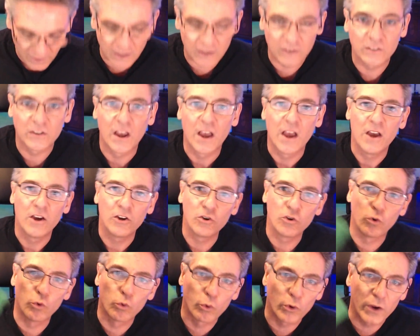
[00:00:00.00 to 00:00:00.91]
is
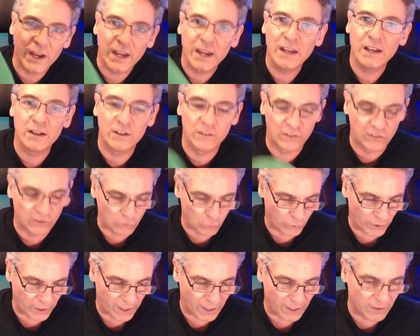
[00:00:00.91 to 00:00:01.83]
green
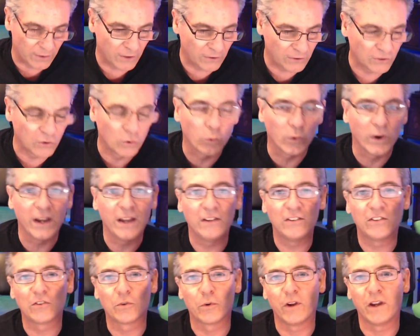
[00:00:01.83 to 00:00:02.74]
screen. This
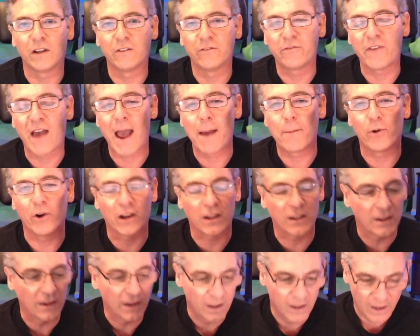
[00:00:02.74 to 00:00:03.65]
green screen
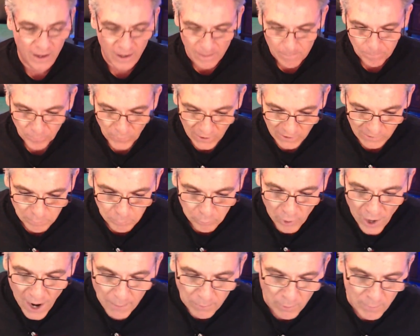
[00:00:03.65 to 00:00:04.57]
fabric is
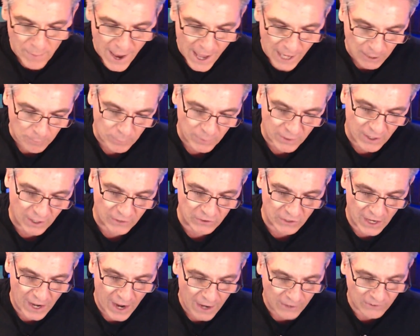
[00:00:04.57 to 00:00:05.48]
problematic because
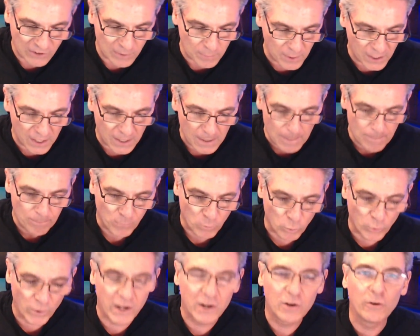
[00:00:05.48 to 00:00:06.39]
it has to be
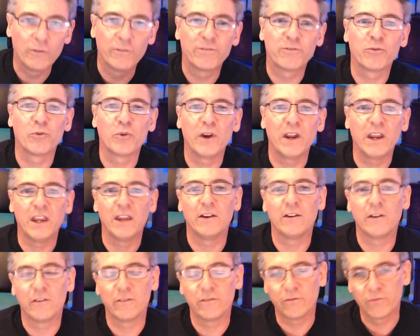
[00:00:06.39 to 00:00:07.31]

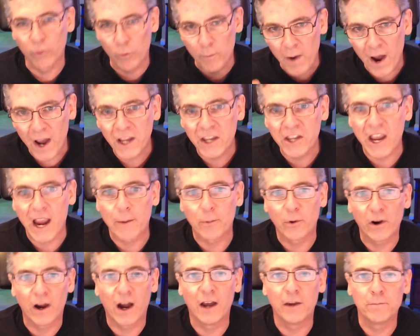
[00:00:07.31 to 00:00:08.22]
wrinkle-free. For my
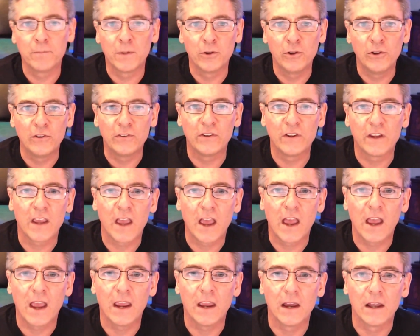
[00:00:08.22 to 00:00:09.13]
camera, I'm using
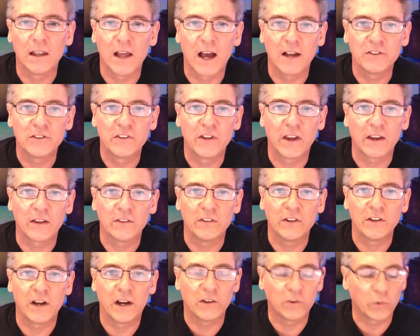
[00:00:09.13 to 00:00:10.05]
a Logitech
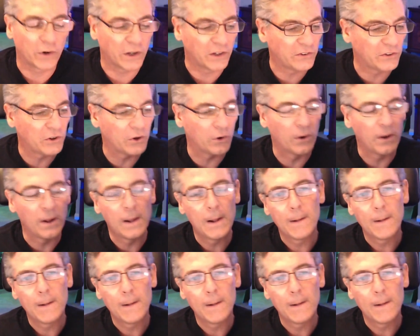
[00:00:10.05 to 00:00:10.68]
C nine twenty-two.